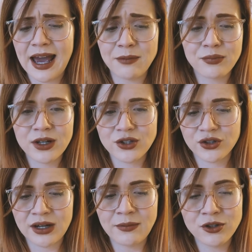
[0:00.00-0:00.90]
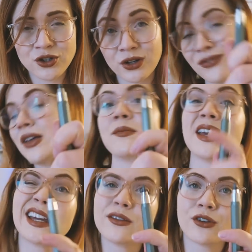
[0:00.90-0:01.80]
I'm not sure if they
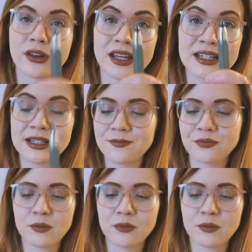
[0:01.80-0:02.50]
make it for this,